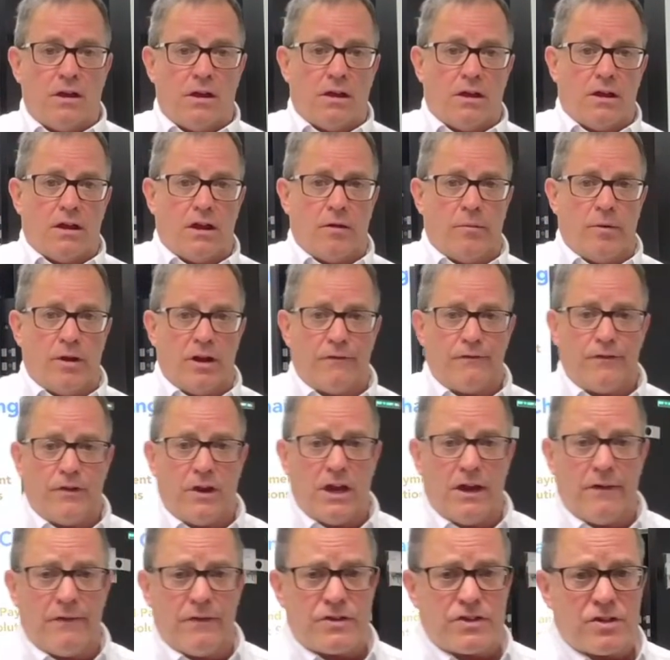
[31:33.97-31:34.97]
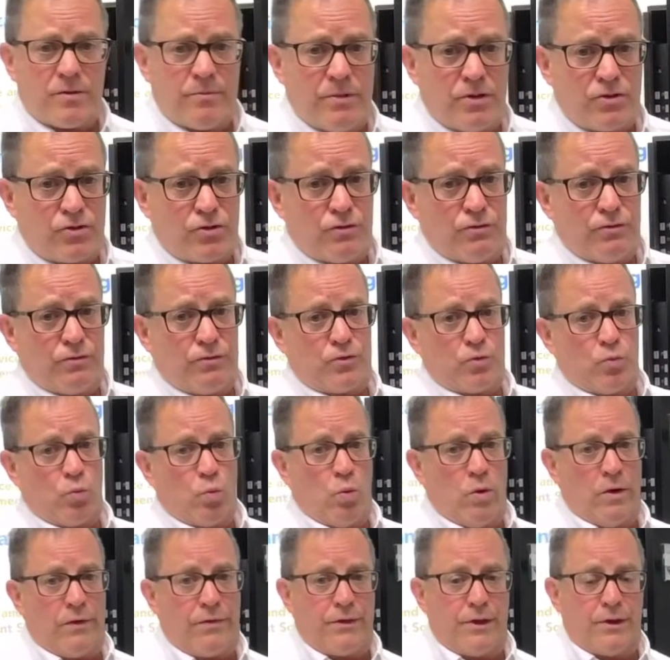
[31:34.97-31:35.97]
If you're having some issues
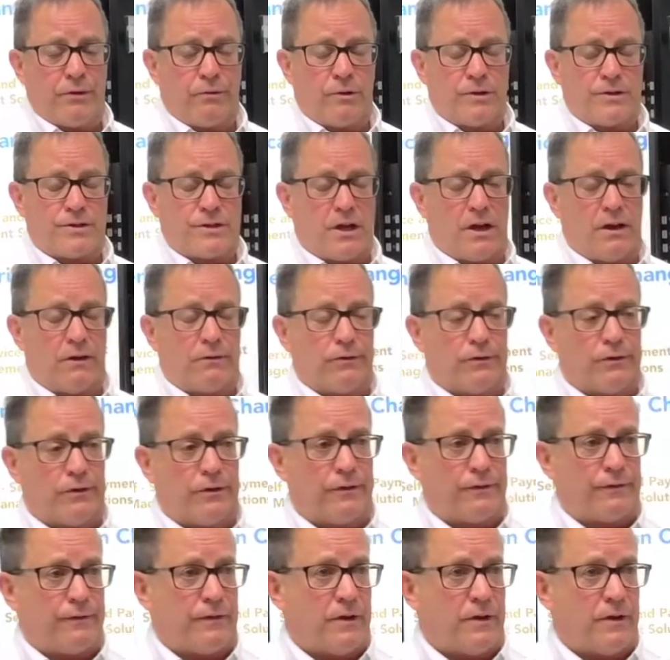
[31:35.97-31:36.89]
with your recycler,